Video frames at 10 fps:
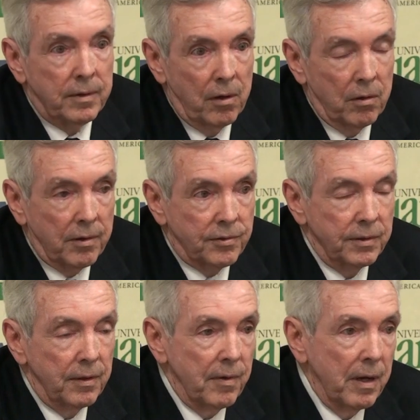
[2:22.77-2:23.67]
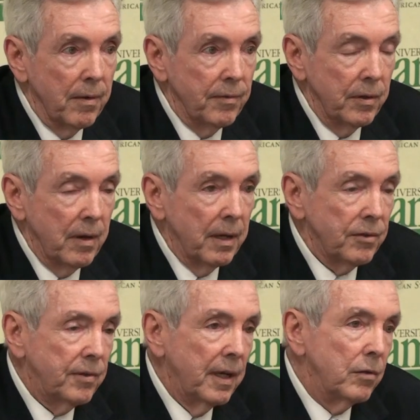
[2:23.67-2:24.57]
Congress of the
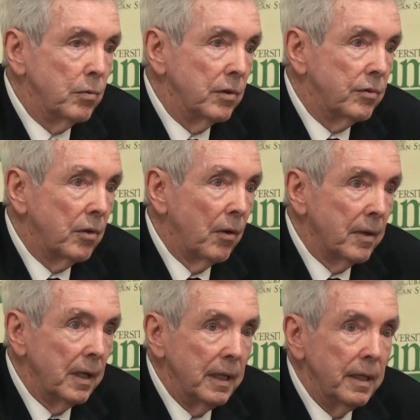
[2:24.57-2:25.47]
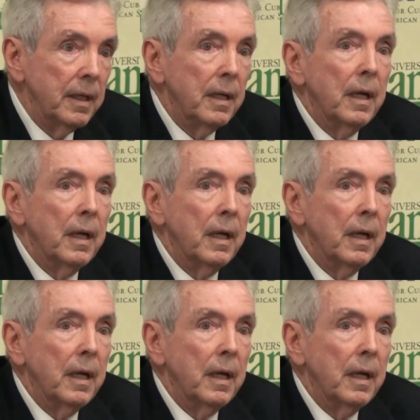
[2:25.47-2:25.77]
United States would suddenly